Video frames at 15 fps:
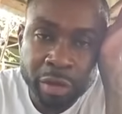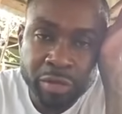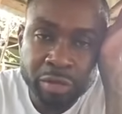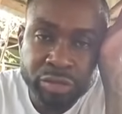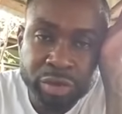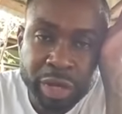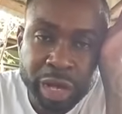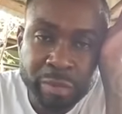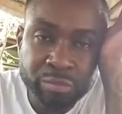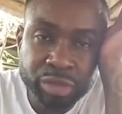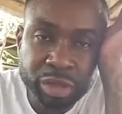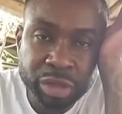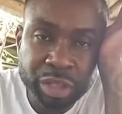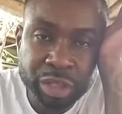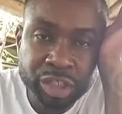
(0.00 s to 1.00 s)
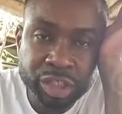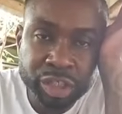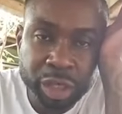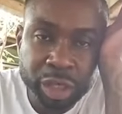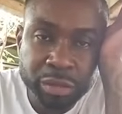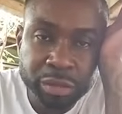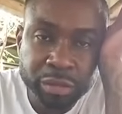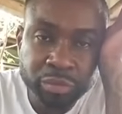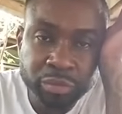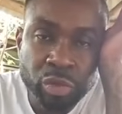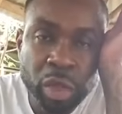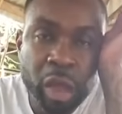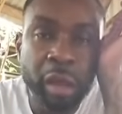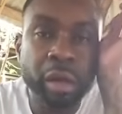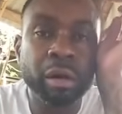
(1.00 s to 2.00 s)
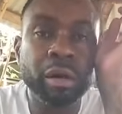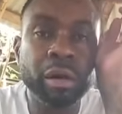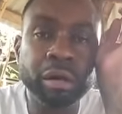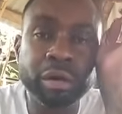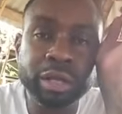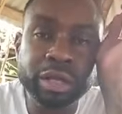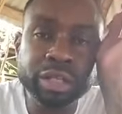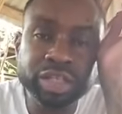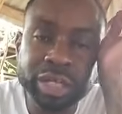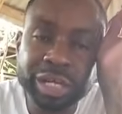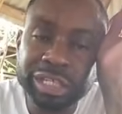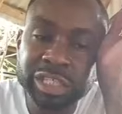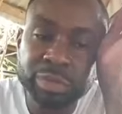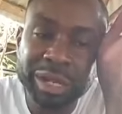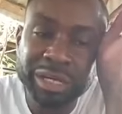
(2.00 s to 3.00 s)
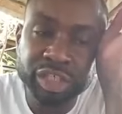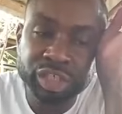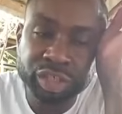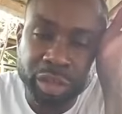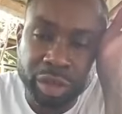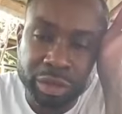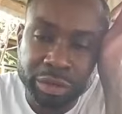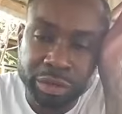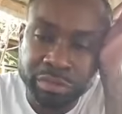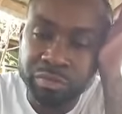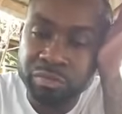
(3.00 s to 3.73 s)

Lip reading: Chris, I'm to Leisha. Oh, Leisha, they're Spanish, though.